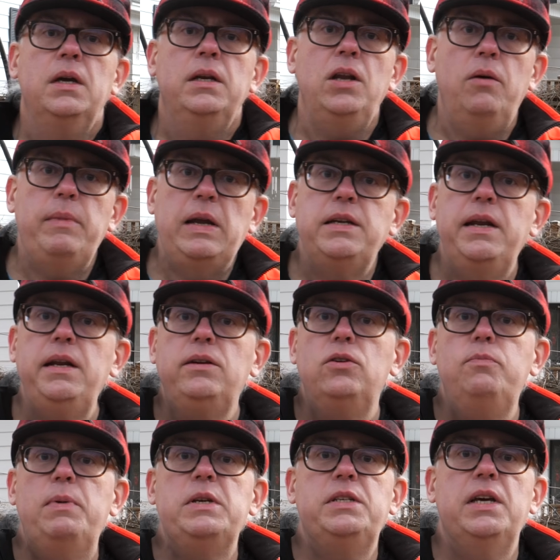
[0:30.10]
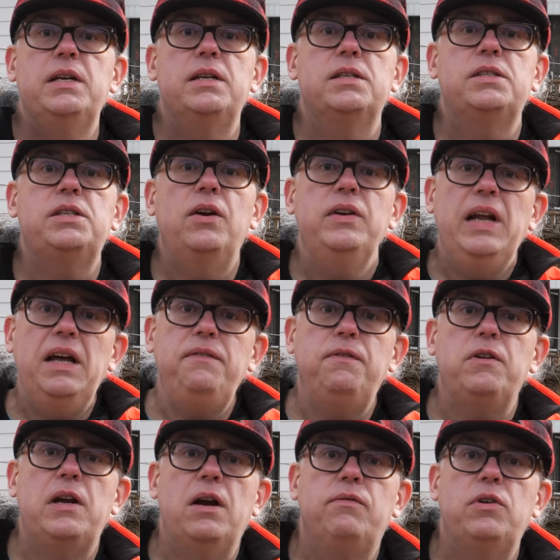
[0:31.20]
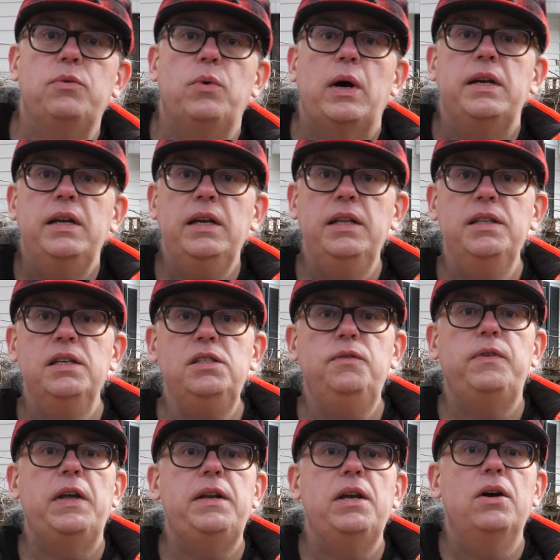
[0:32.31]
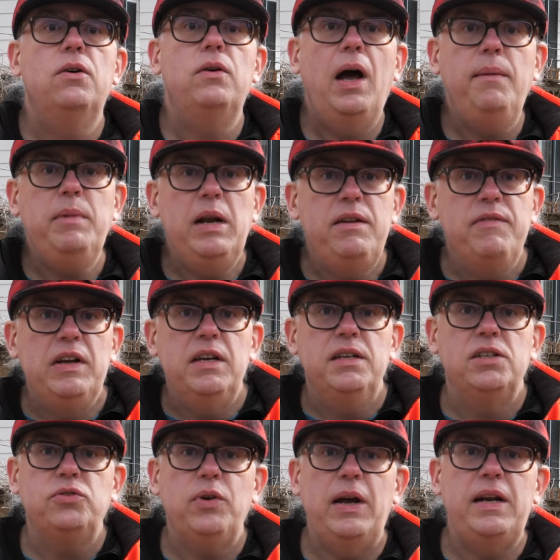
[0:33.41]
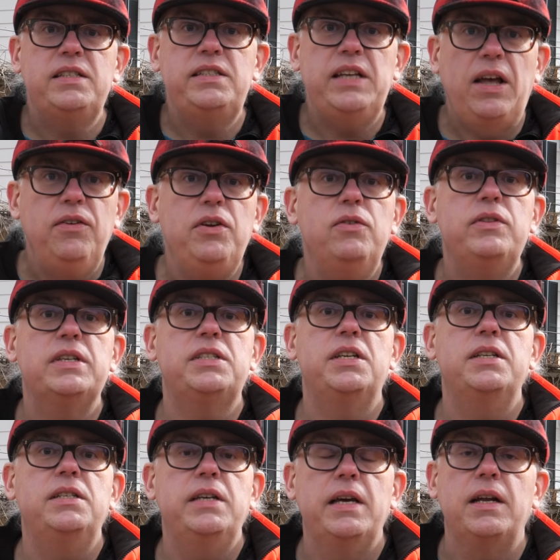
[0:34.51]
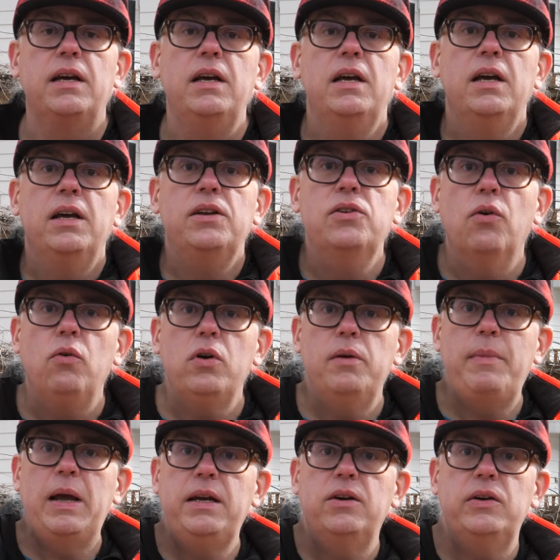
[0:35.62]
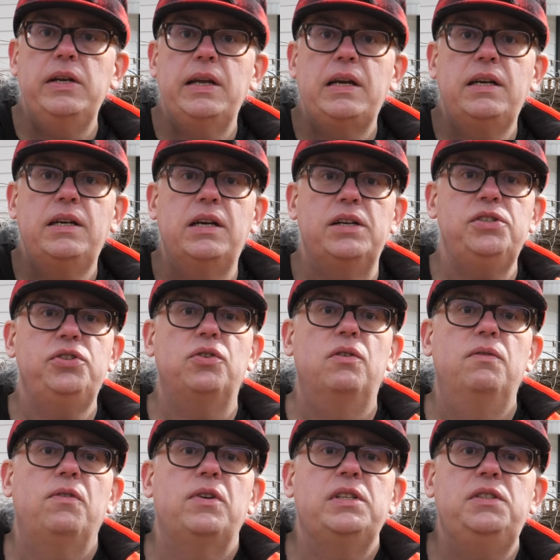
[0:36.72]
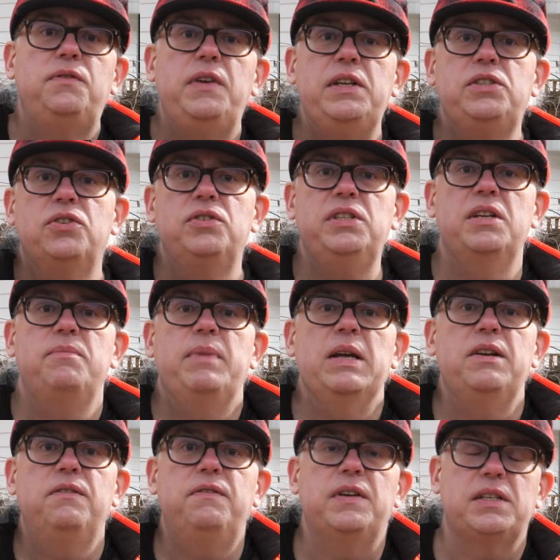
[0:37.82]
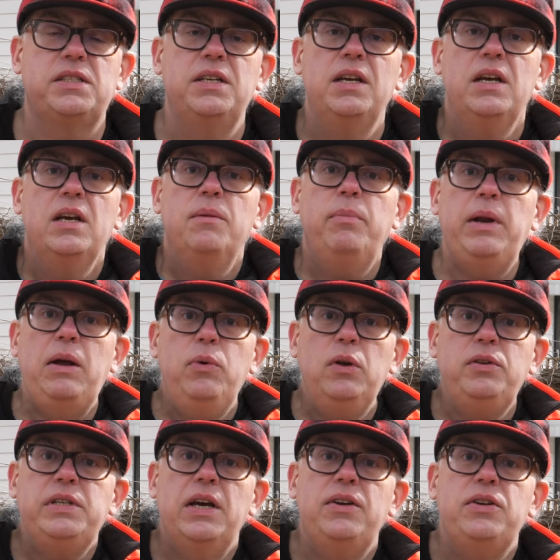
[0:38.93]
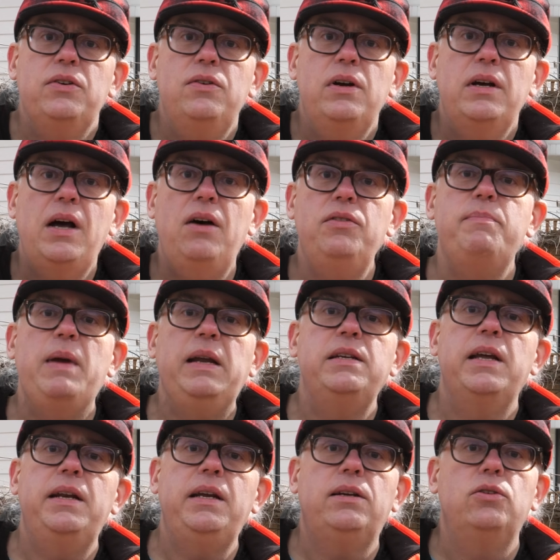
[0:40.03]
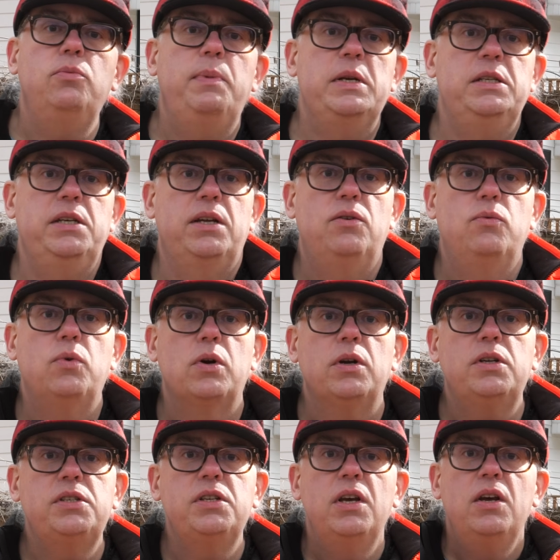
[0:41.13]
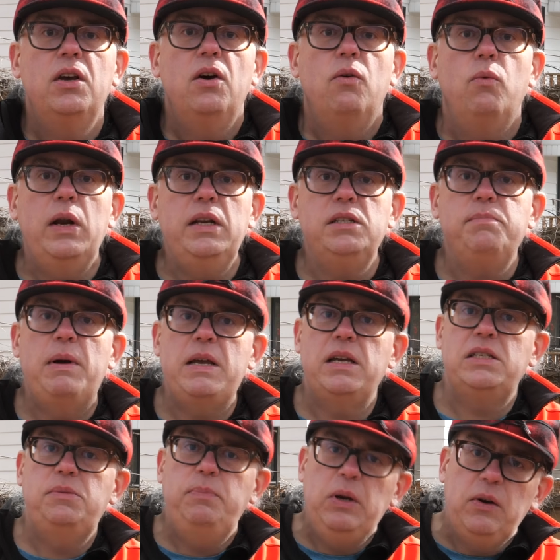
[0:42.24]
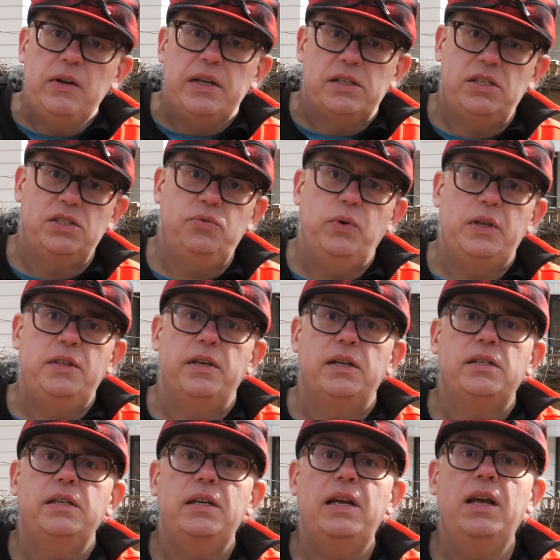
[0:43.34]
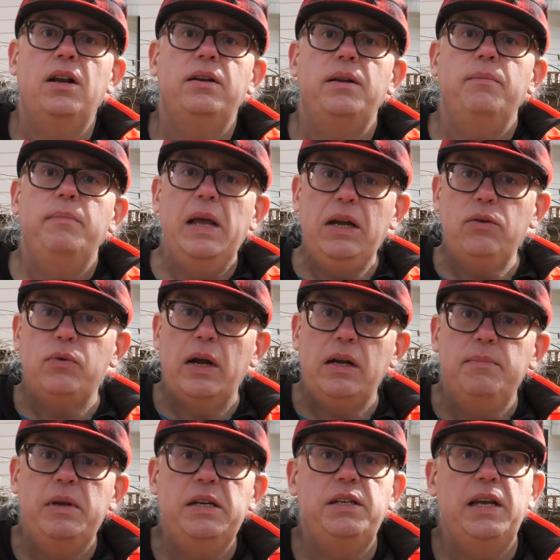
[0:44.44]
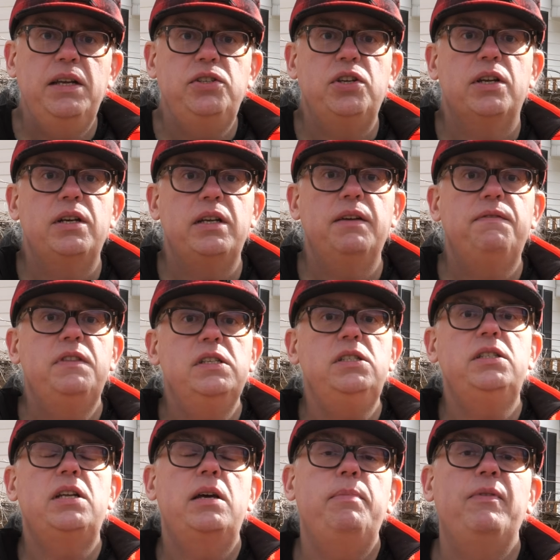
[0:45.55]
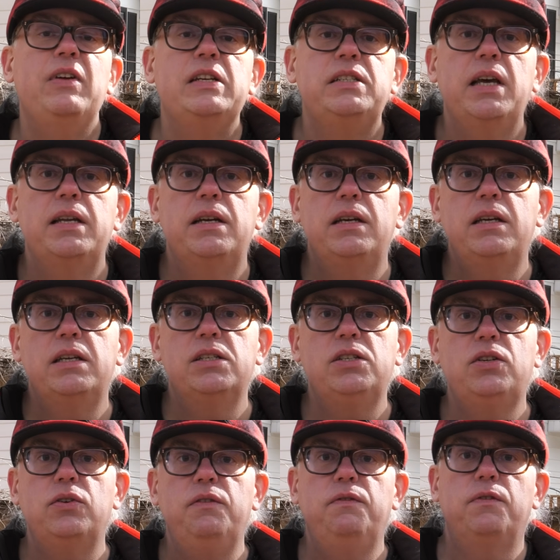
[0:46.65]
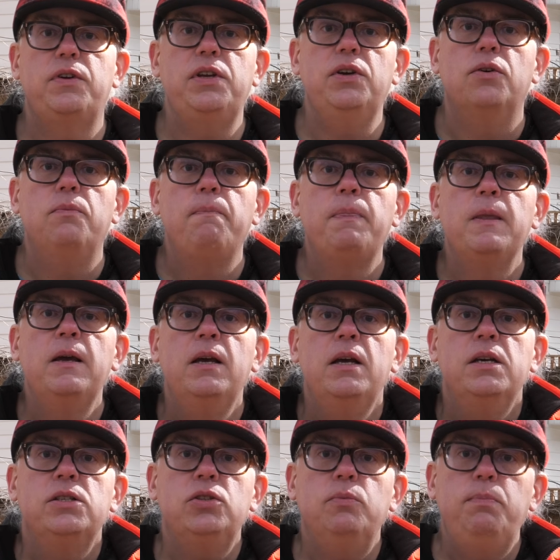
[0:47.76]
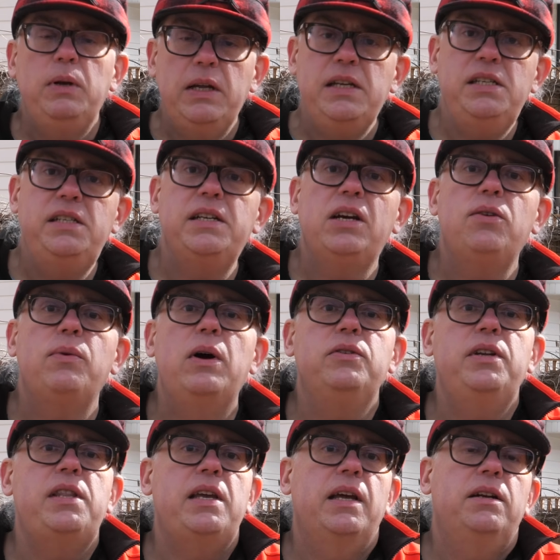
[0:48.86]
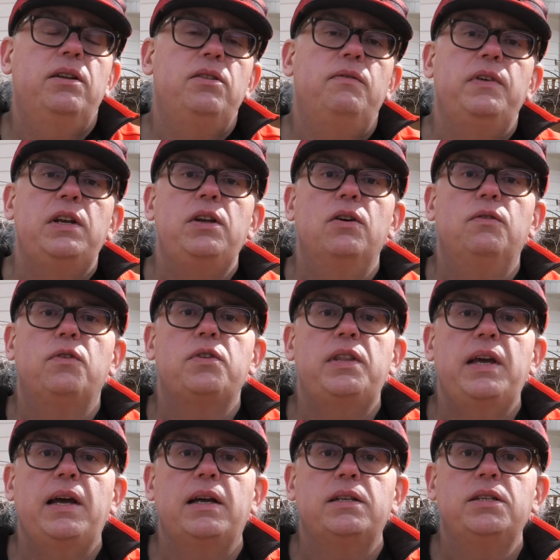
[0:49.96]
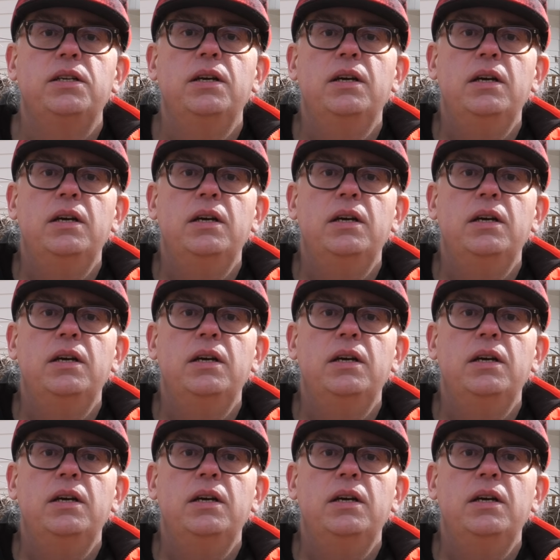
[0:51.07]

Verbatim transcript: Now magnetic loop antennas are not for everyone. In this video, I'm not even going to try to sell you this antenna, nor am I going to gush over its features and benefits. But I will tell you how the magnetic loop antenna works, what is my experiences with it, and make a recommendation if this type of antenna is good for you. So please stick around to the end of the video for that.